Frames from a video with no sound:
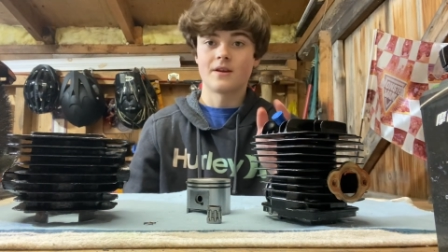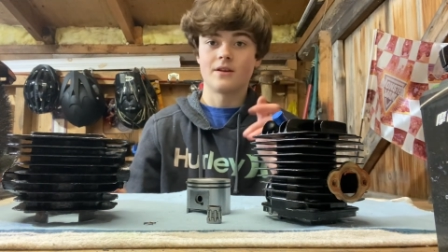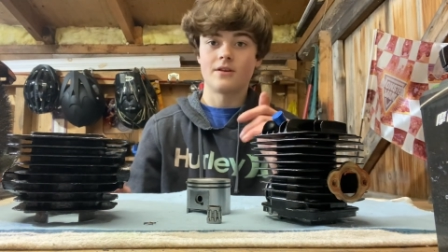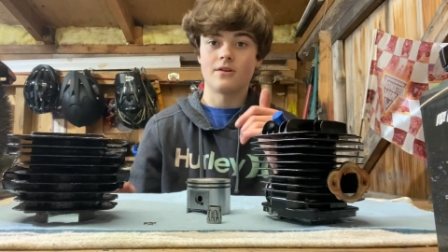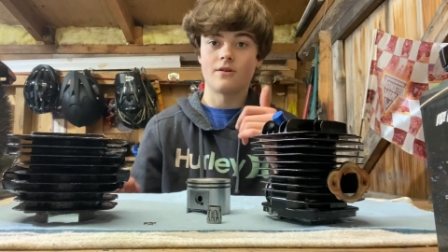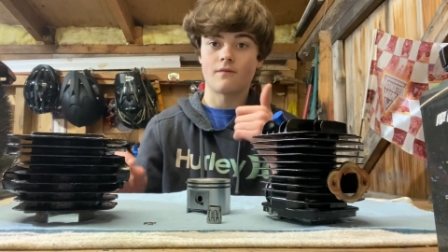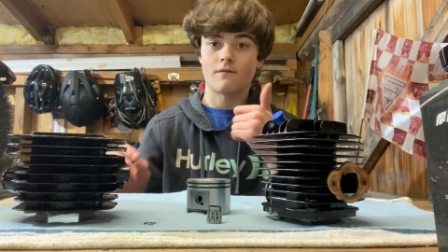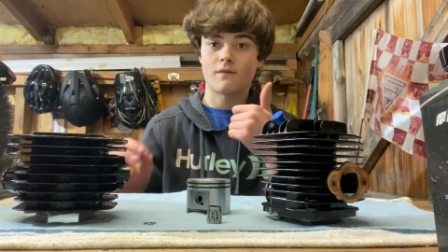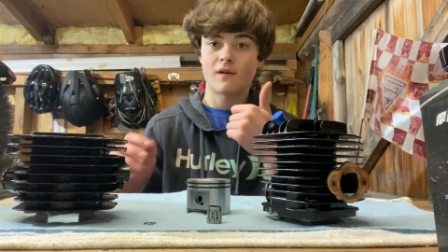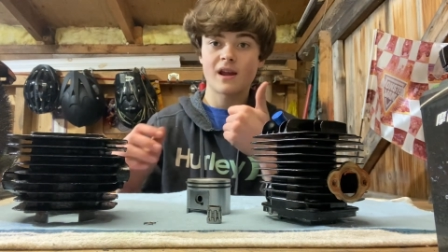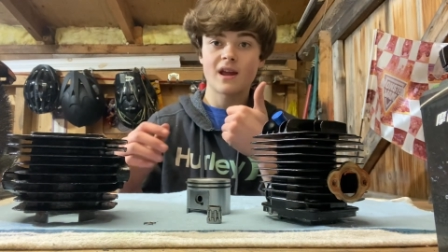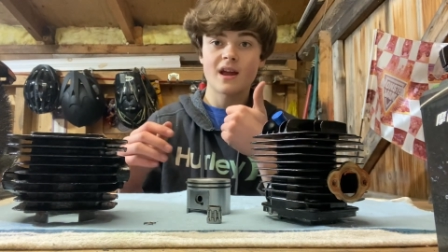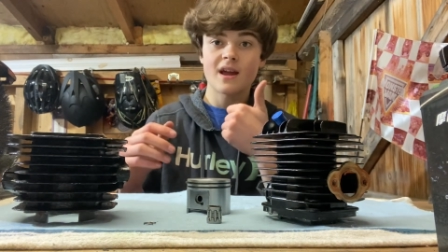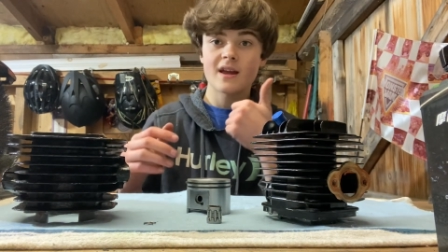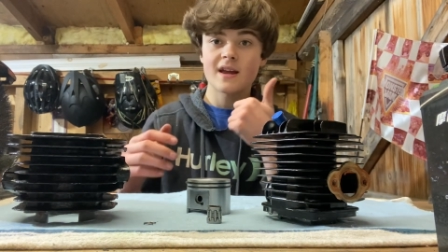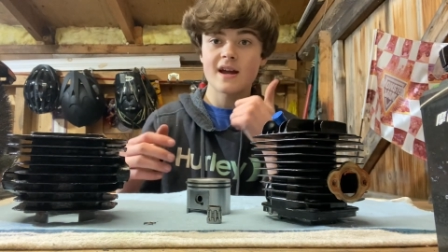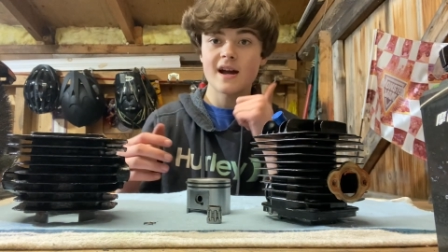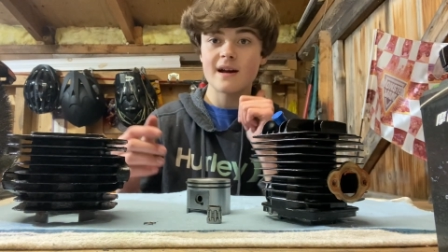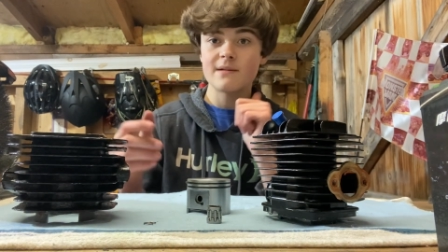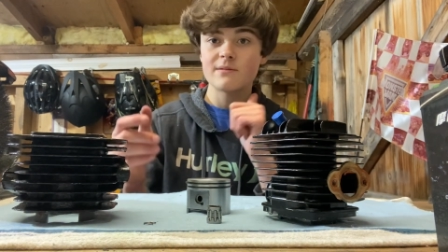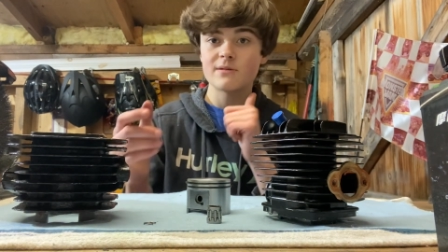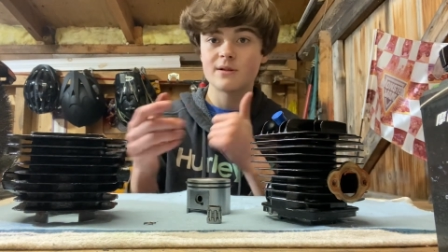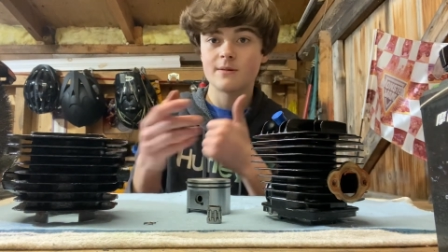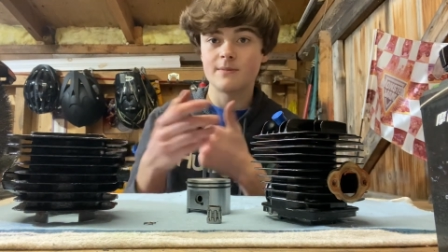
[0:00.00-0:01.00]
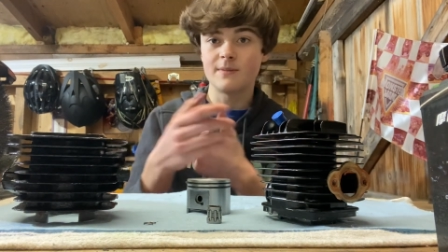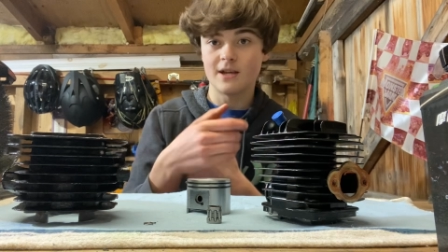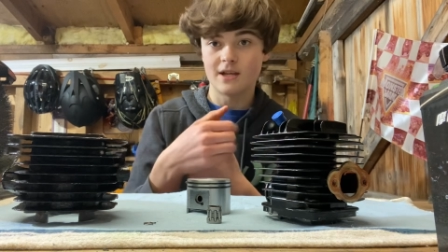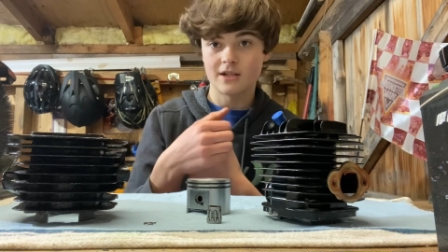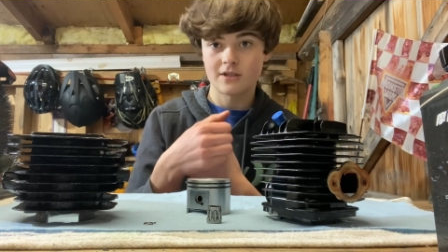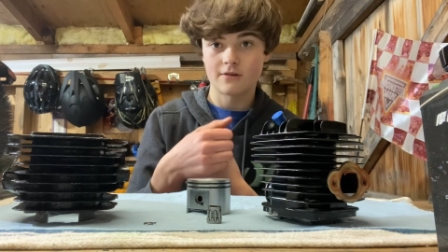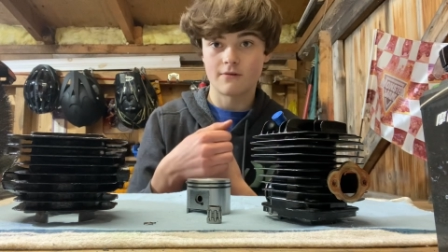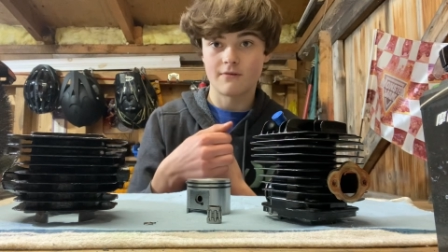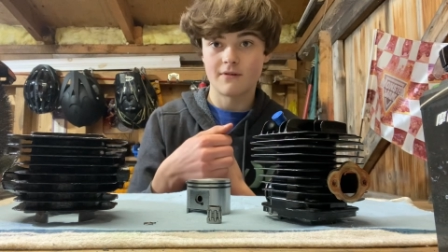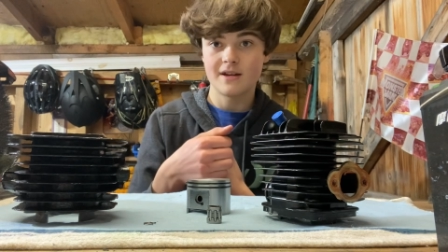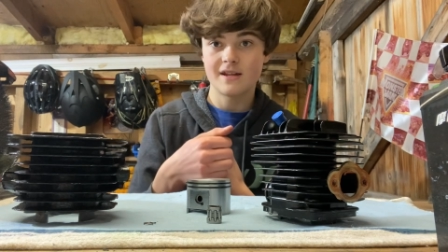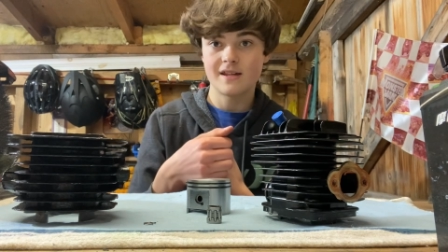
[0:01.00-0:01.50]
Your ring end gap should be a
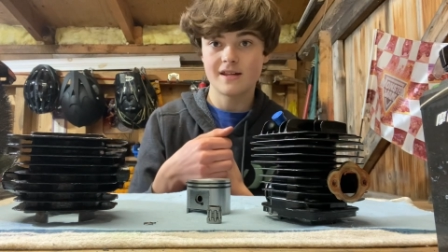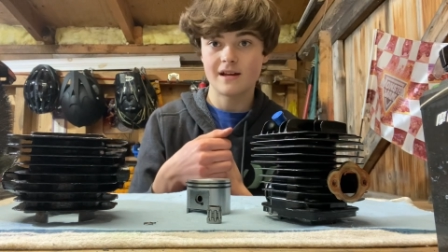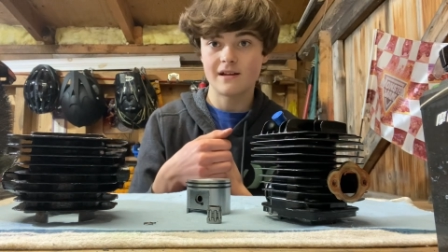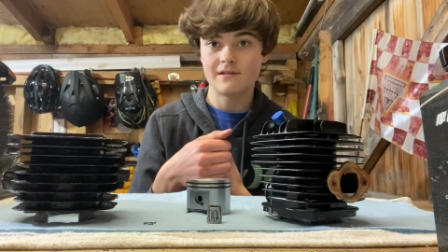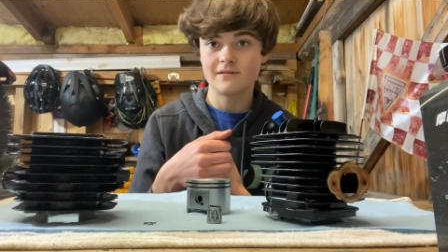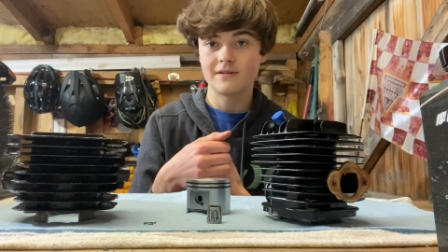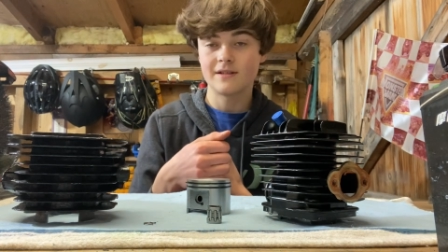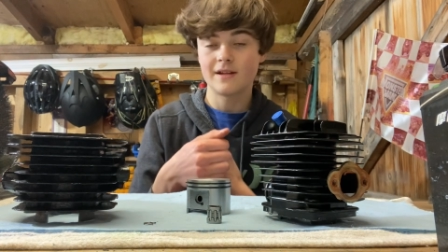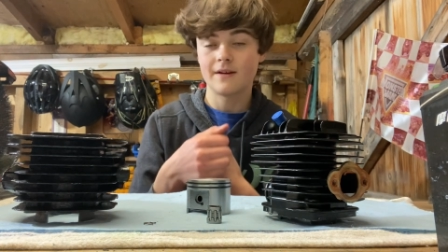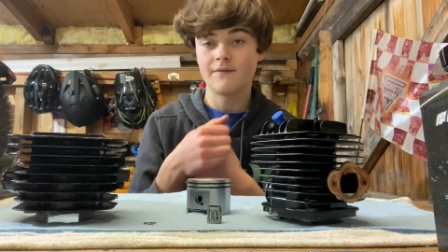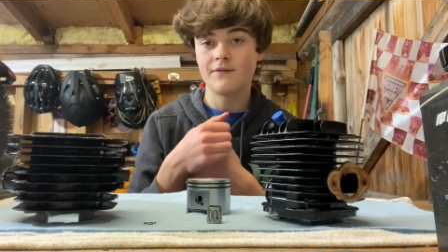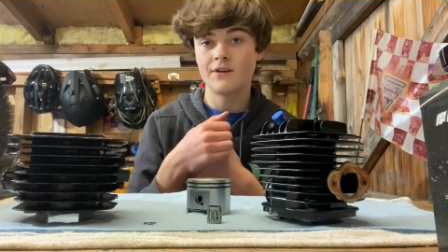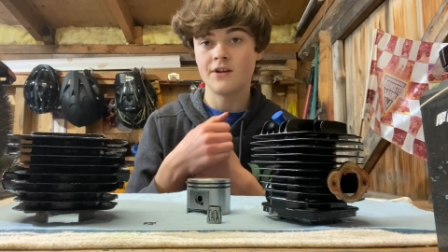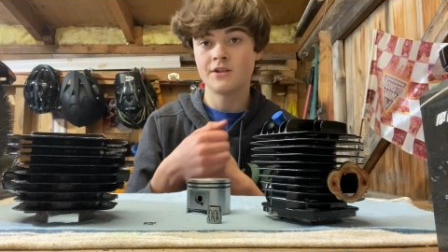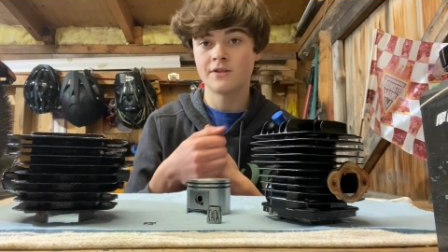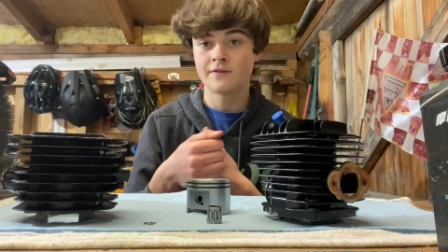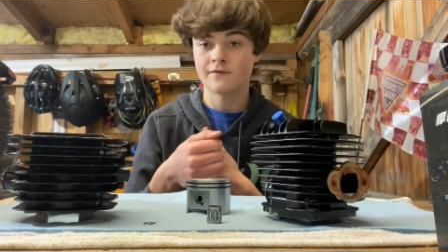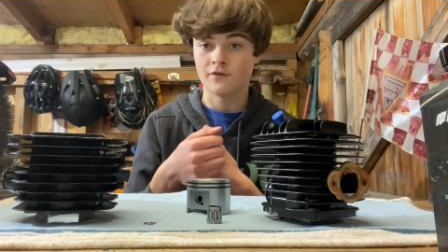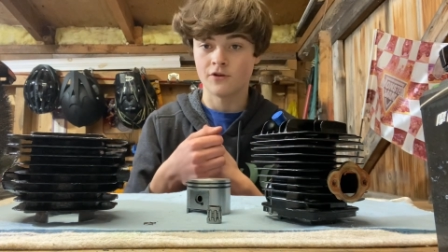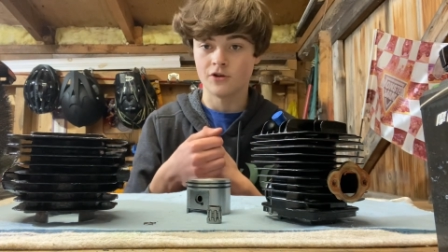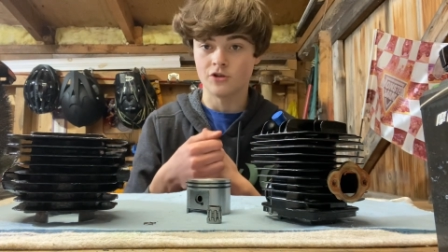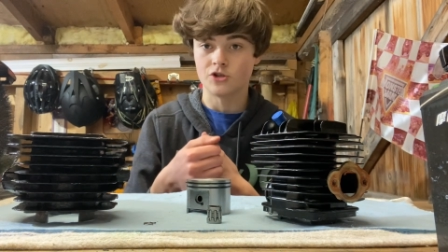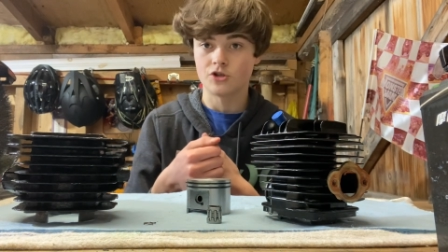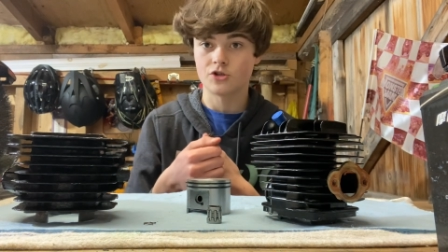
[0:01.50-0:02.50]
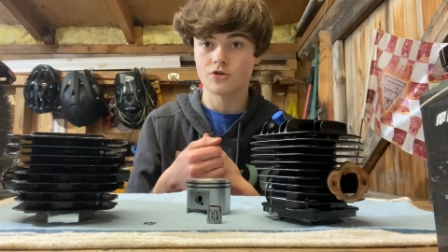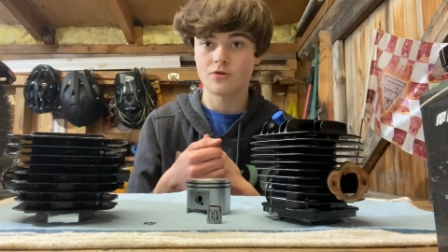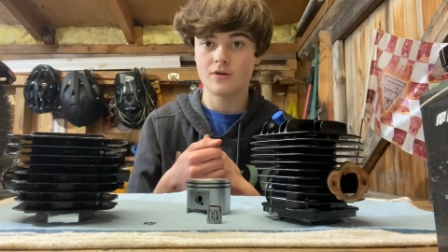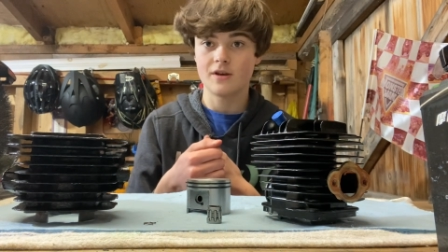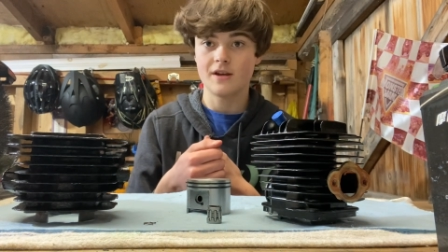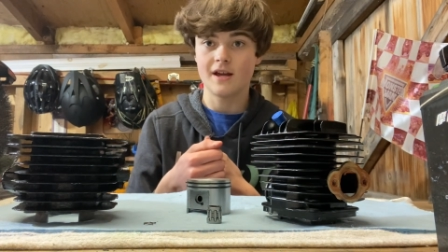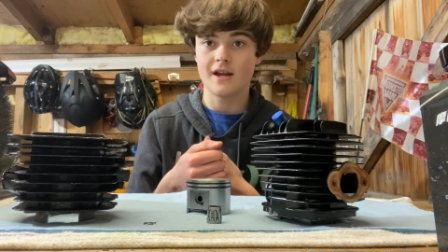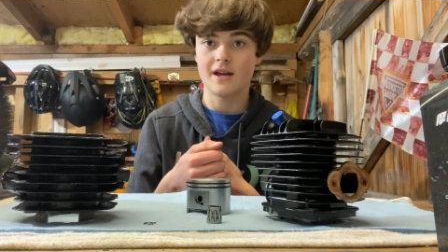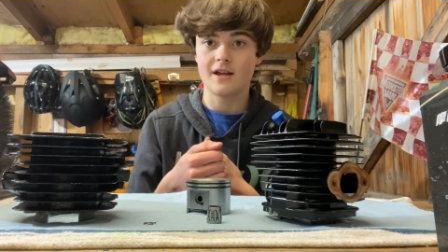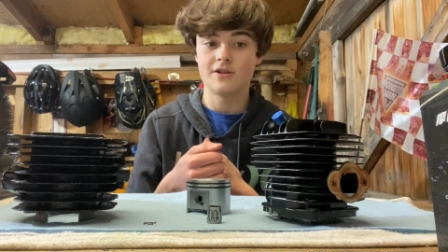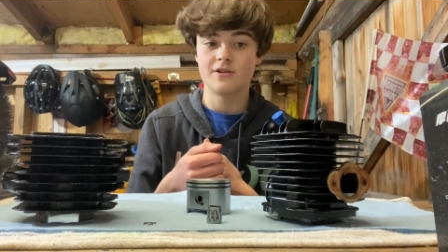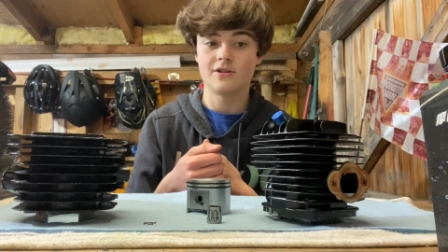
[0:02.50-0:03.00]
20 thousandths of an inch for a
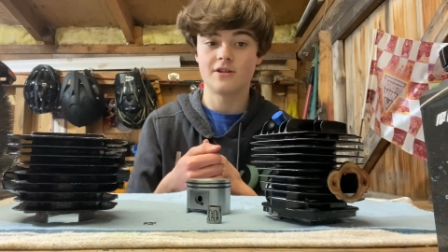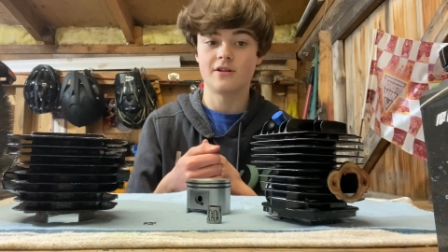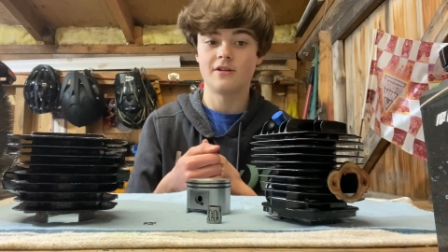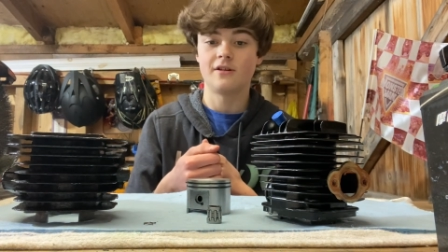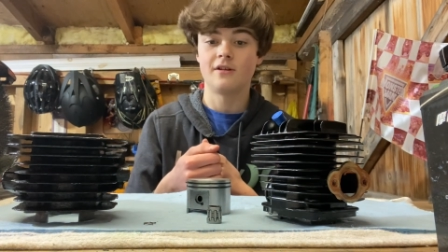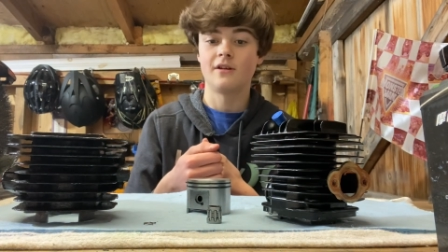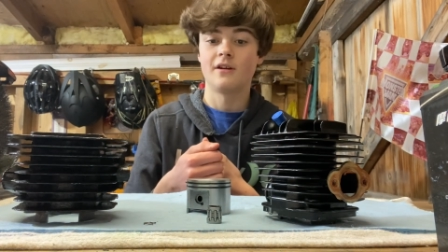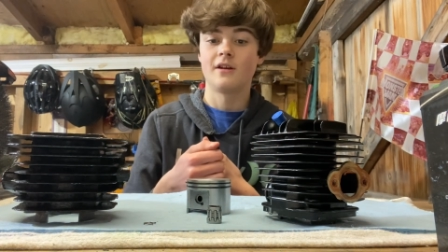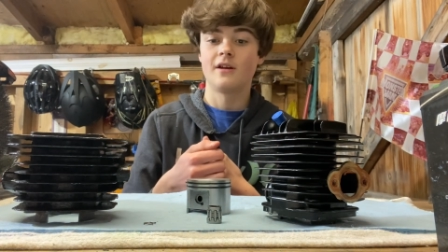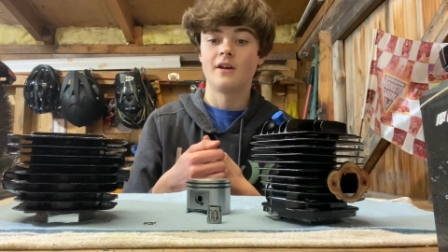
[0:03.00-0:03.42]
street engine.